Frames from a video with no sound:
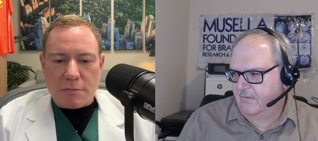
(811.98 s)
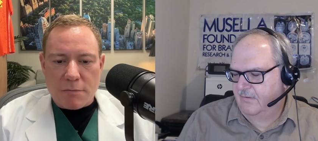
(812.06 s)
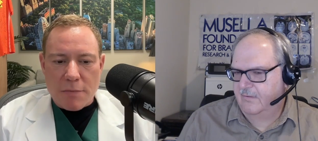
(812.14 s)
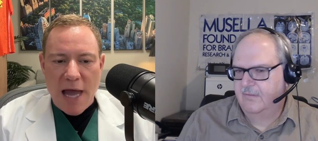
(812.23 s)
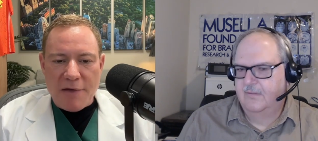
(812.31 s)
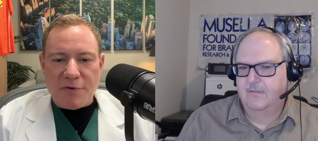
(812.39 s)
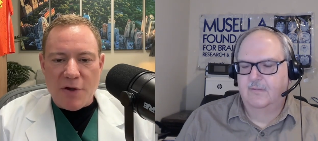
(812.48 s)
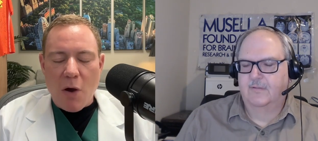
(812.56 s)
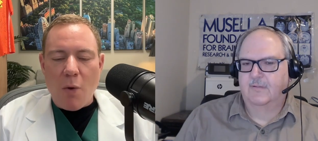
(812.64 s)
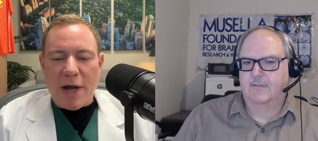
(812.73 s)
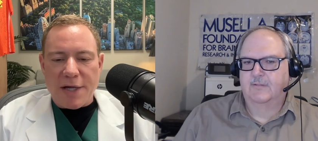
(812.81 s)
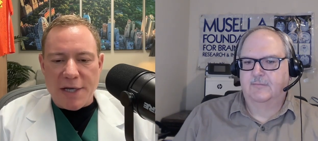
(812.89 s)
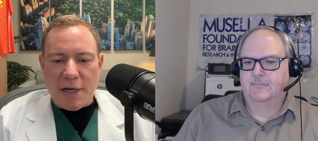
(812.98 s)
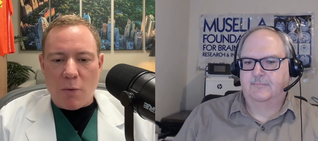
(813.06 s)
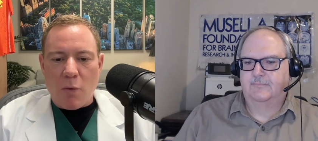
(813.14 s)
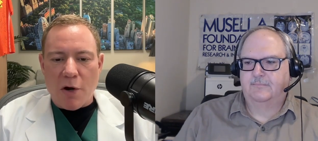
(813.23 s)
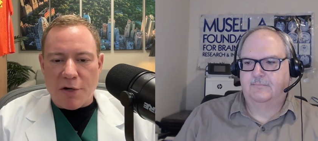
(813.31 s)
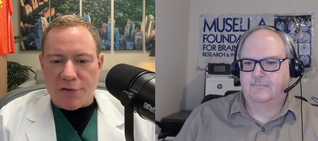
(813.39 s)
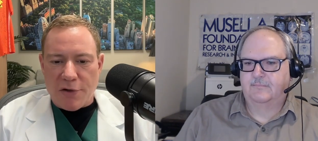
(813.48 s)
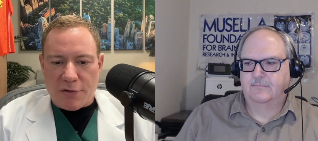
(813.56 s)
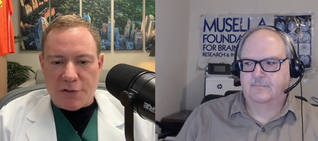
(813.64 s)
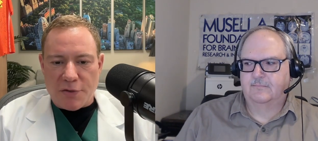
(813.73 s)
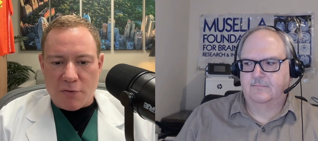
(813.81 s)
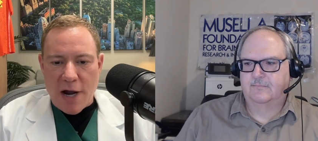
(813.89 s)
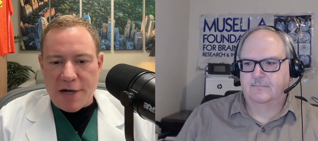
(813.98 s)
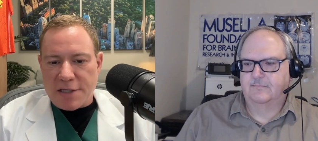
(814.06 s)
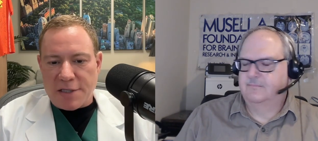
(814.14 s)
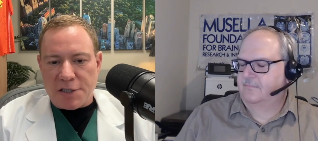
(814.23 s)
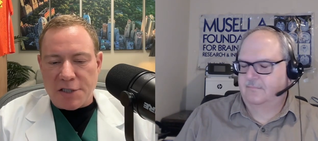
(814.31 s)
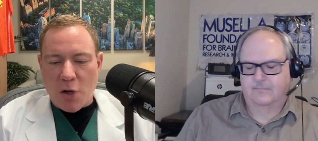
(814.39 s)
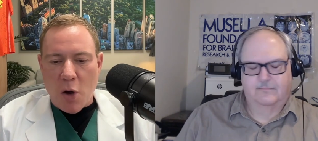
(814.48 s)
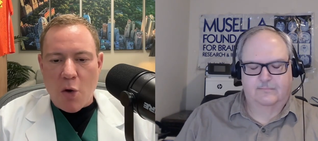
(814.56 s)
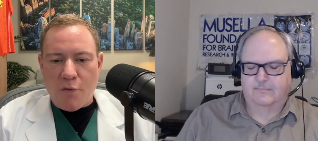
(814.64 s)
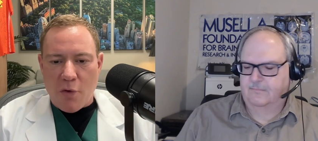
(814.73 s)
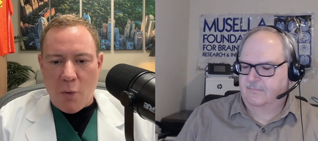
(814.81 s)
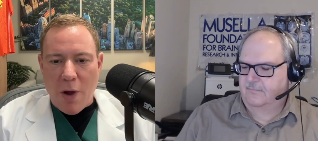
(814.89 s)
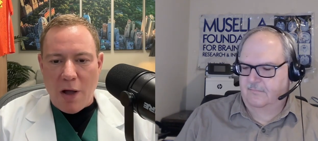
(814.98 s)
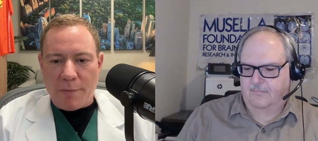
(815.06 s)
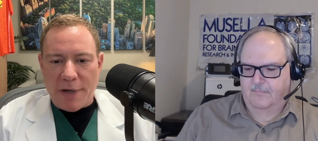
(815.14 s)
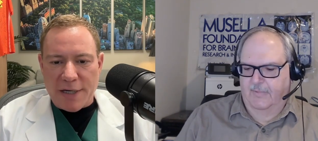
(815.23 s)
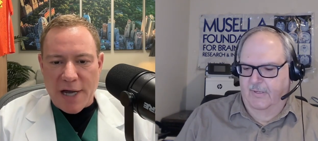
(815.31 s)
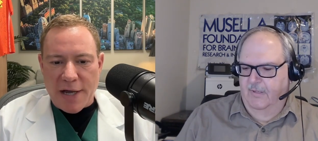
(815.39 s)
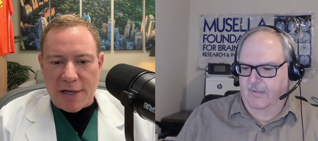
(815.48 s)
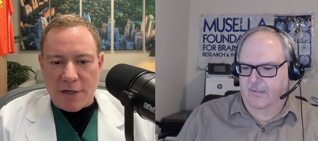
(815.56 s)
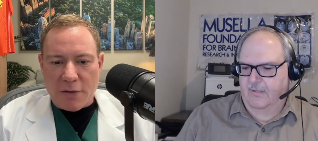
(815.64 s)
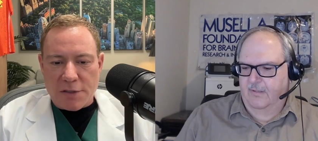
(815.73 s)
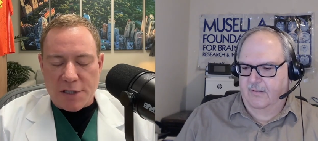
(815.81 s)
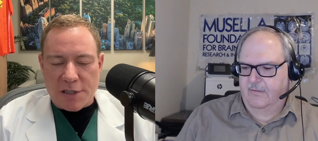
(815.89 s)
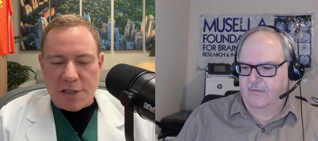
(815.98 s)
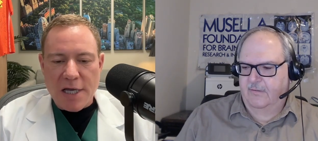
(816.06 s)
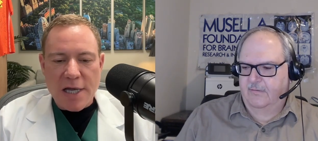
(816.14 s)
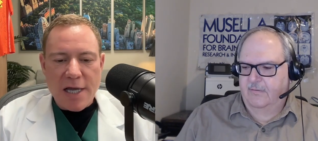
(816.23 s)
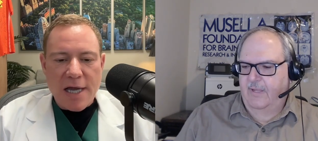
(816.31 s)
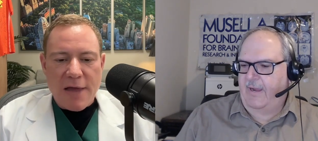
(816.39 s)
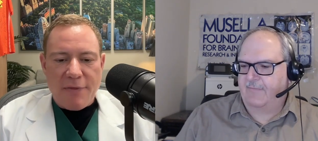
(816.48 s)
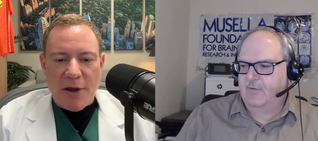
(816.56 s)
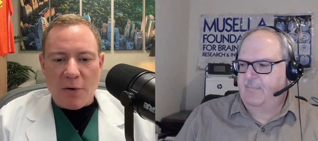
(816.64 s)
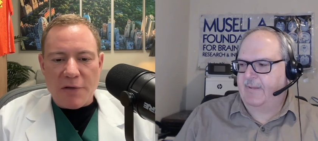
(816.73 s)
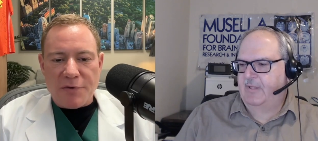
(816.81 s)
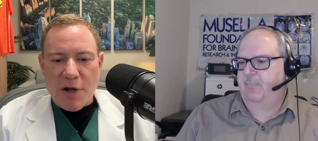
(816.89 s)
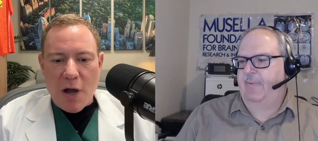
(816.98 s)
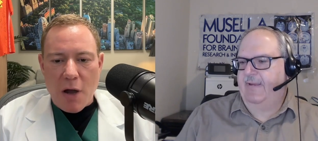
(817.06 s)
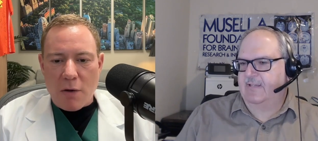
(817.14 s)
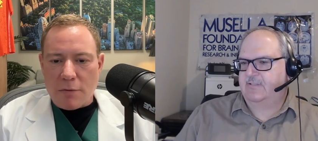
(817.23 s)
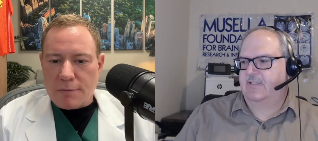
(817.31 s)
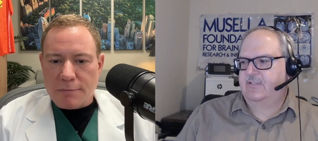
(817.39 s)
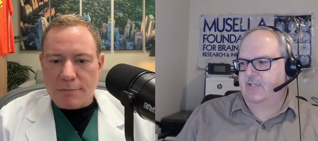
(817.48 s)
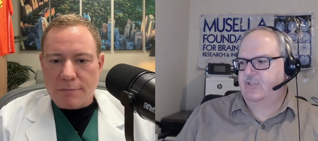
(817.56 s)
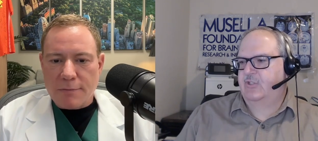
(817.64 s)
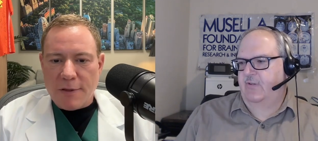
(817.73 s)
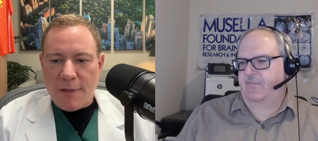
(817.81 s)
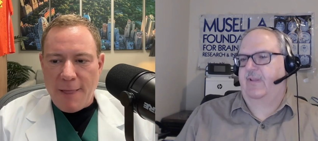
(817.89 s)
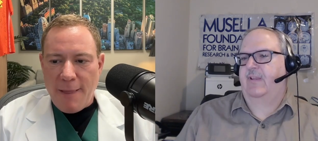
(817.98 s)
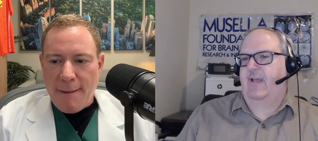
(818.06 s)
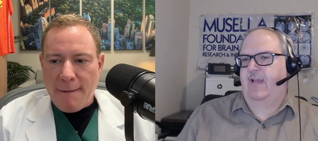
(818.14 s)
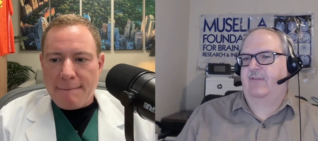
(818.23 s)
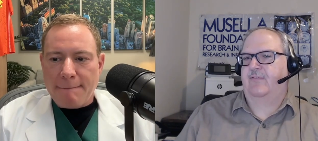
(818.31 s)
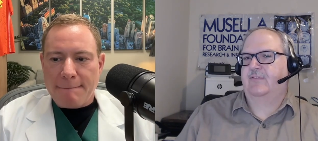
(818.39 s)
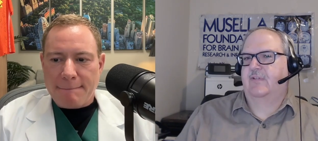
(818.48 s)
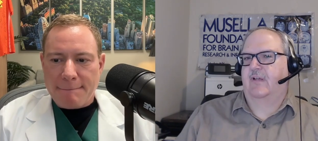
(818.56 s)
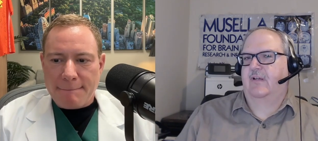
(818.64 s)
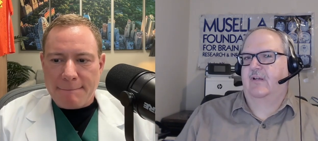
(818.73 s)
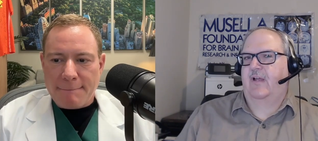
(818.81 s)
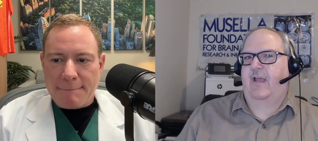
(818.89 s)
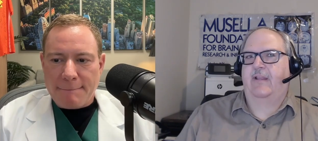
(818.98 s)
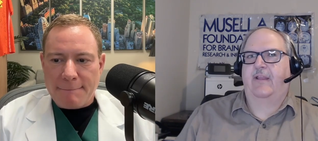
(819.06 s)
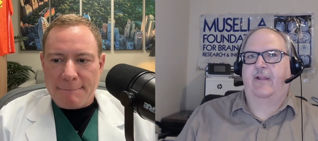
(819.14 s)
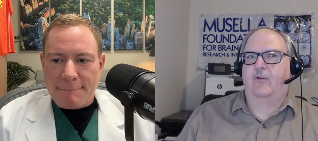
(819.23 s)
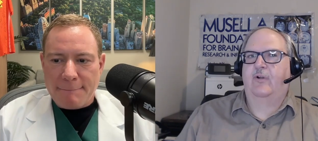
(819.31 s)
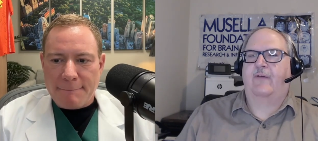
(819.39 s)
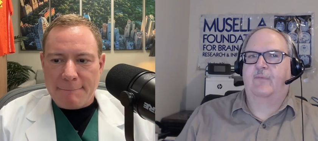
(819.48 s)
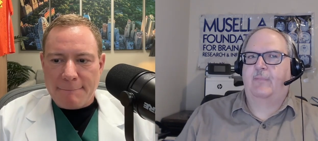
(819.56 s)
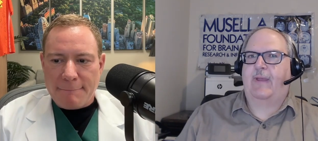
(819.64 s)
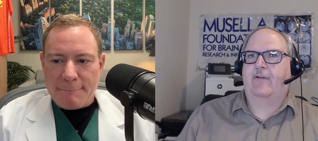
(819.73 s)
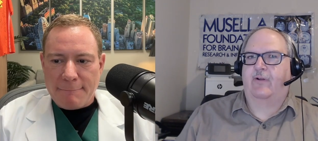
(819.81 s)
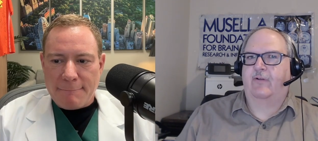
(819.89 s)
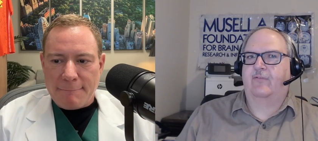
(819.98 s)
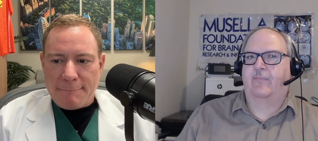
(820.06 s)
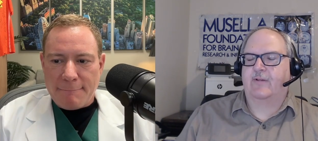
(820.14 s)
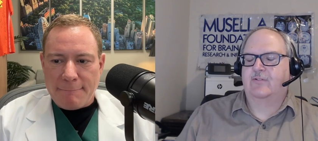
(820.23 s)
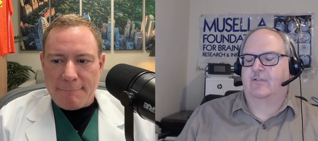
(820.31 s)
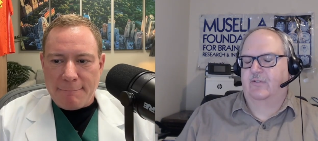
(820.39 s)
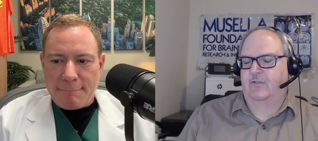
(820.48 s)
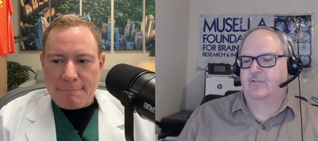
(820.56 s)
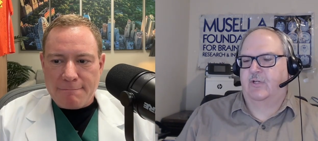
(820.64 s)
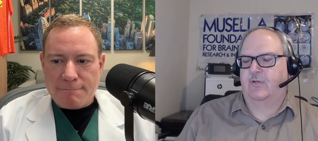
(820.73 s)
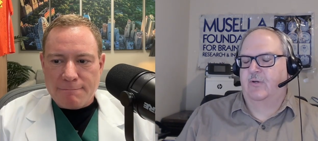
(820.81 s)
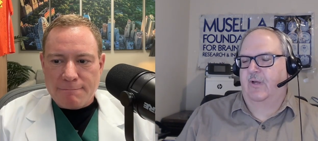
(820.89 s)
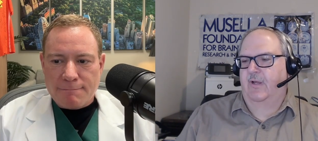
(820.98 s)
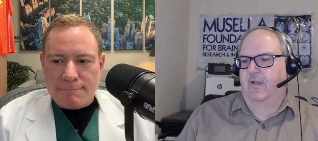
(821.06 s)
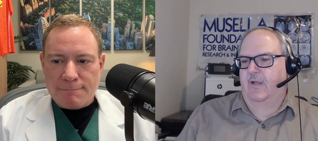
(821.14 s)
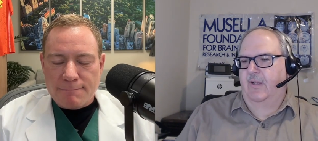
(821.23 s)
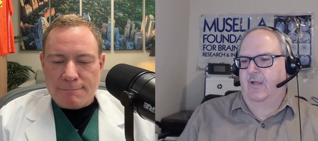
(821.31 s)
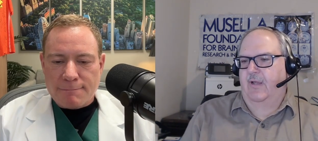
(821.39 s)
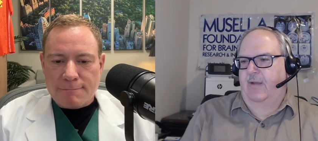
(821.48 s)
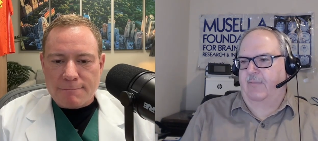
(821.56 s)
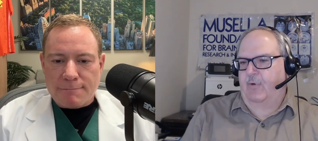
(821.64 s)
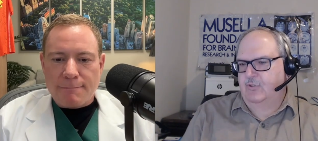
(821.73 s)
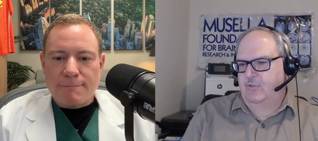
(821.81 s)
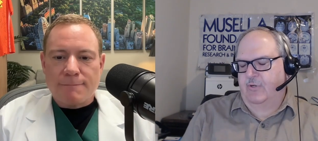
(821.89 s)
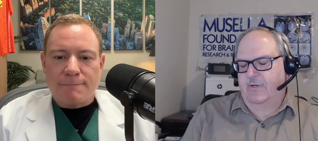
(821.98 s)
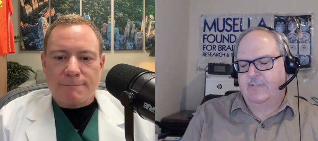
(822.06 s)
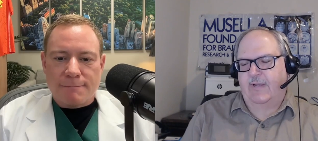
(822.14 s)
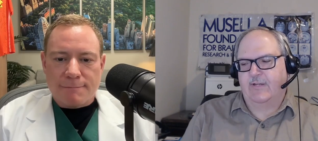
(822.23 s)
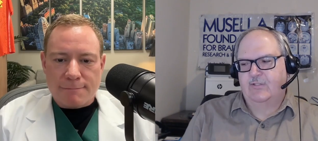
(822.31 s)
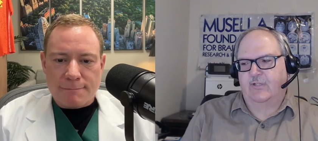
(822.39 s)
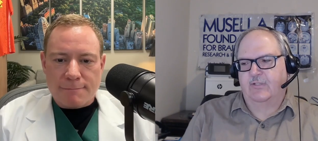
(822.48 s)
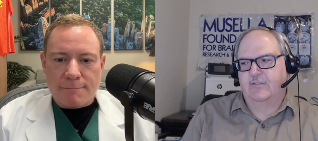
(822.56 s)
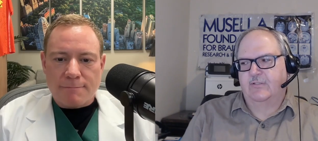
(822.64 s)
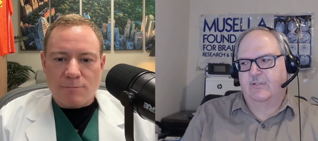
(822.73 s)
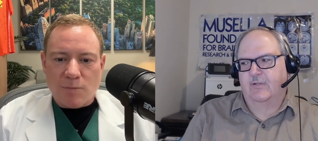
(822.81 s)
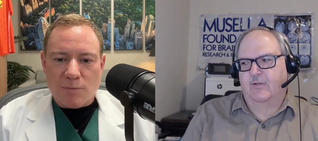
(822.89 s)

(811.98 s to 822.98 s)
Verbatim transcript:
Speaker 1: have no idea where to turn to, right? It's such an overwhelming diagnosis. They have they to make the know. biggest
Speaker 2: decision of their lives and they don't have the background information to do so. And most organizations